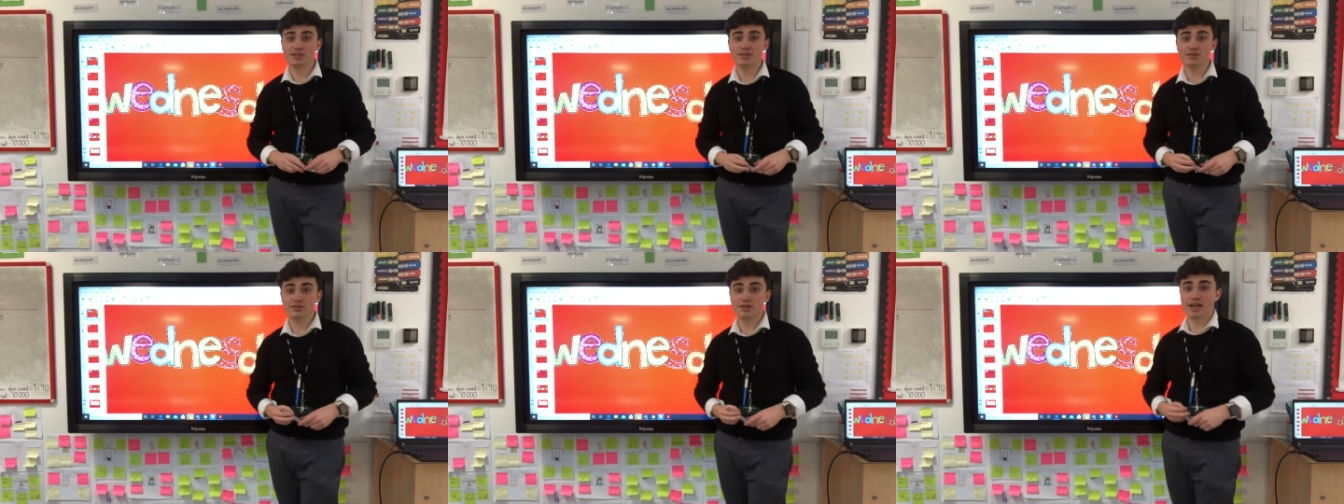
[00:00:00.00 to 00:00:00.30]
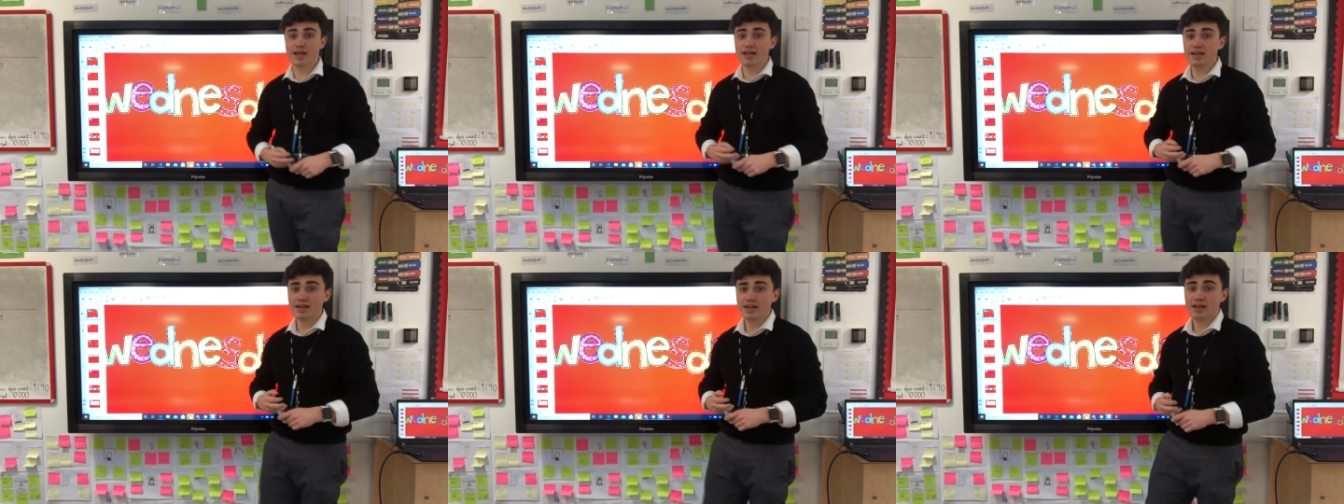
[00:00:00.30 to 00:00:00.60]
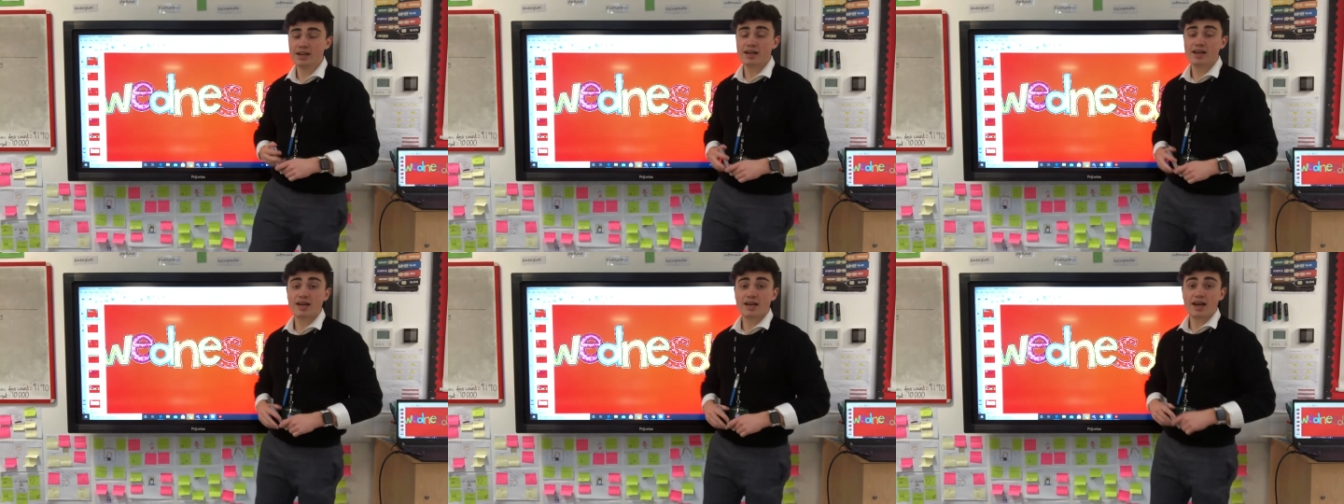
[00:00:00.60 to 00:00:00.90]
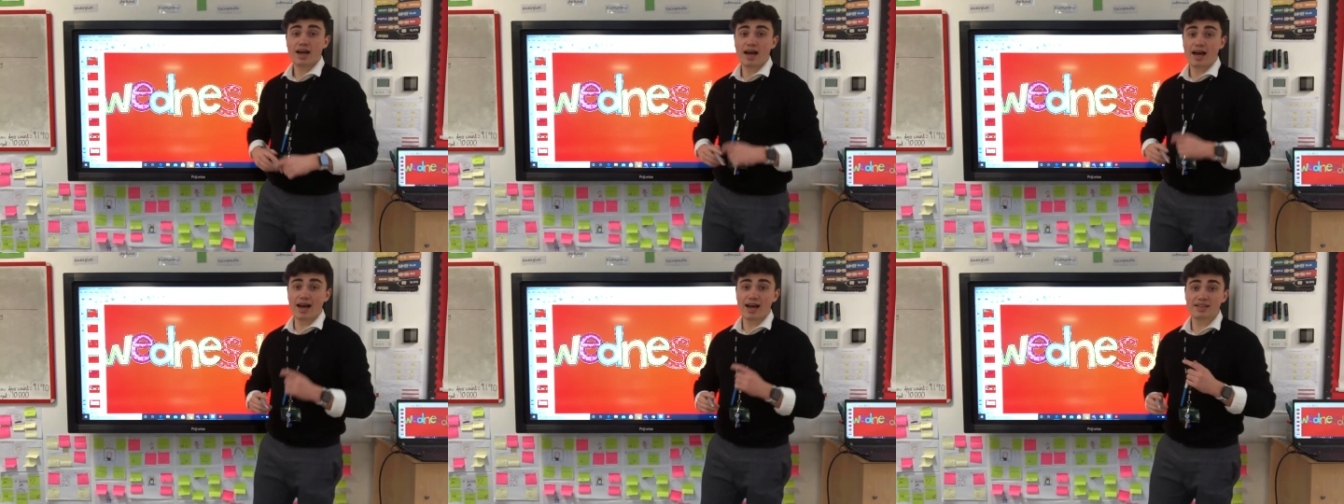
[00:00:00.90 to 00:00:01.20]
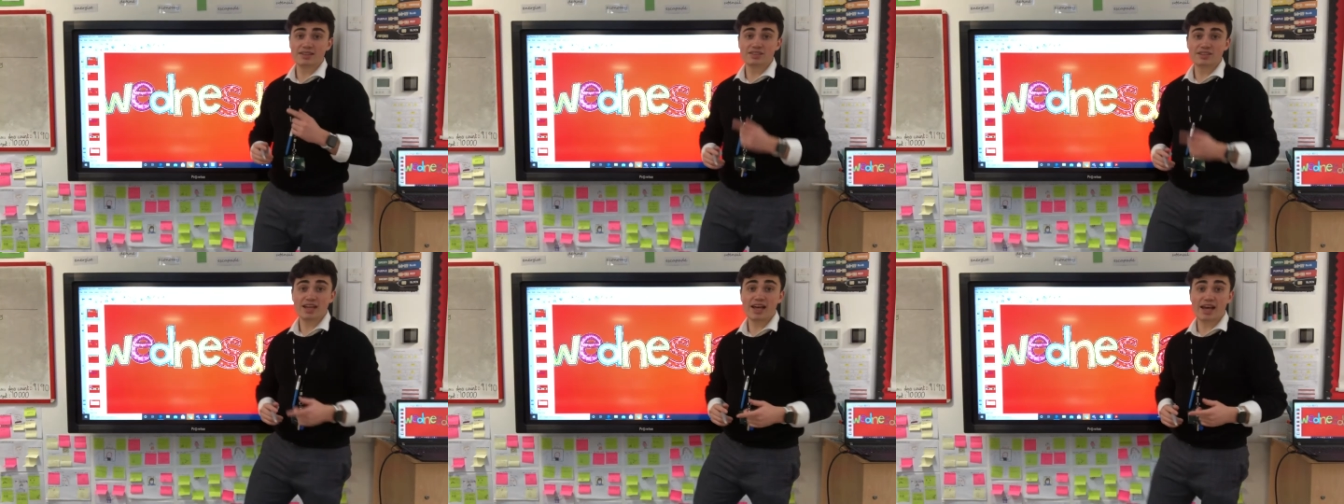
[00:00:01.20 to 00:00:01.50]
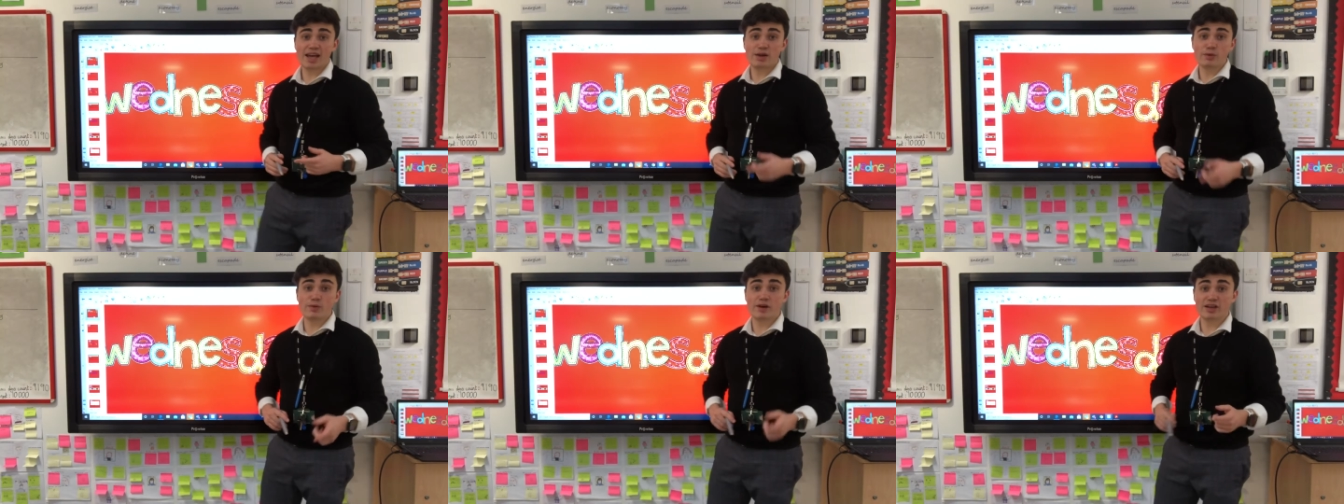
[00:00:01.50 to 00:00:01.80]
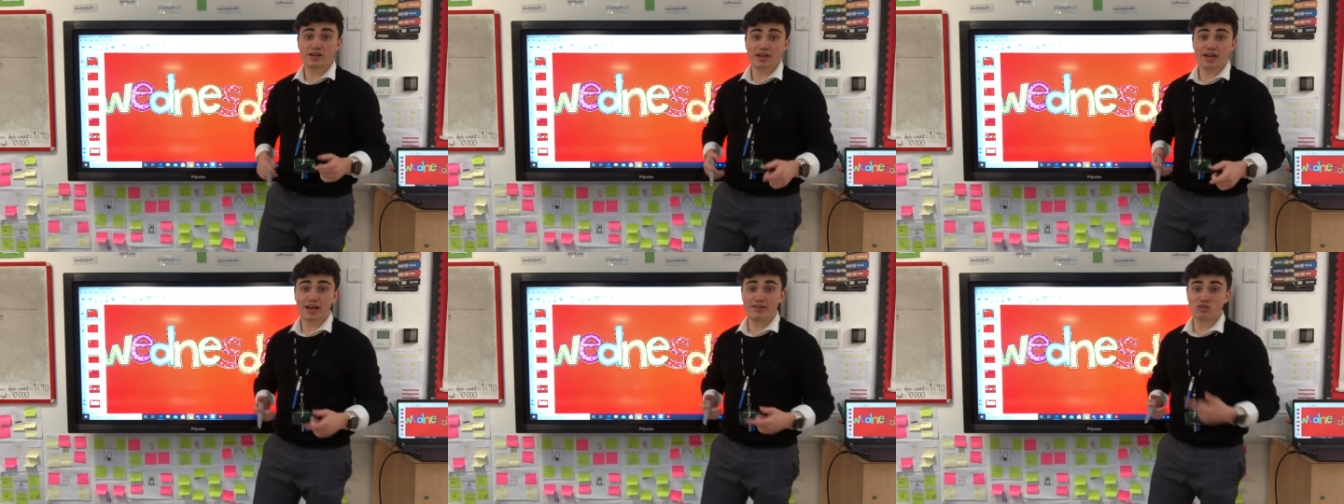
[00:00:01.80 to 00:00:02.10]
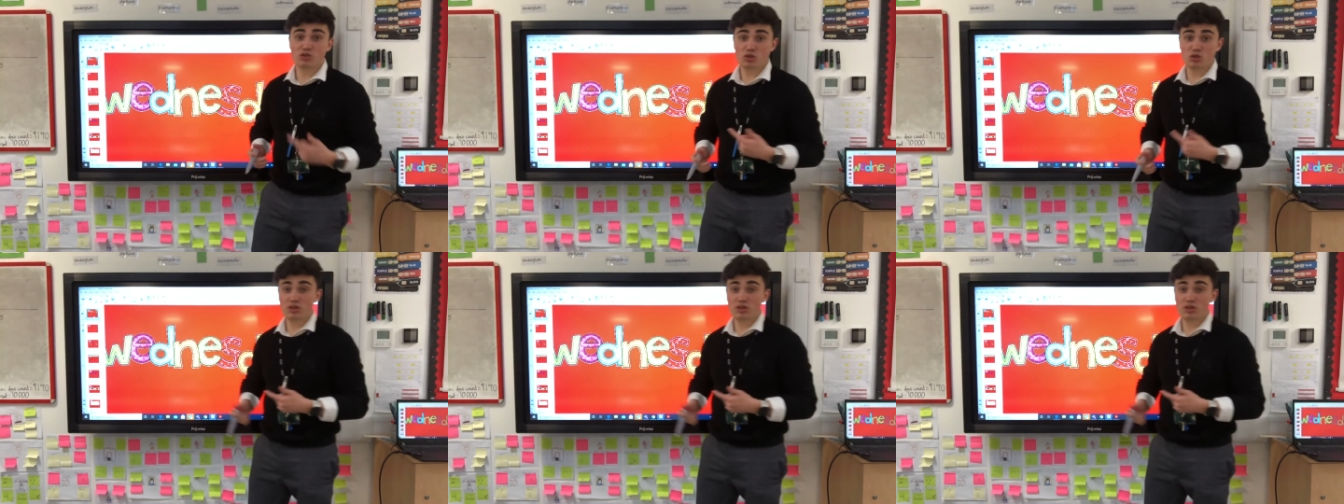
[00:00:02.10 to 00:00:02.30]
okay? And today we're gonna have another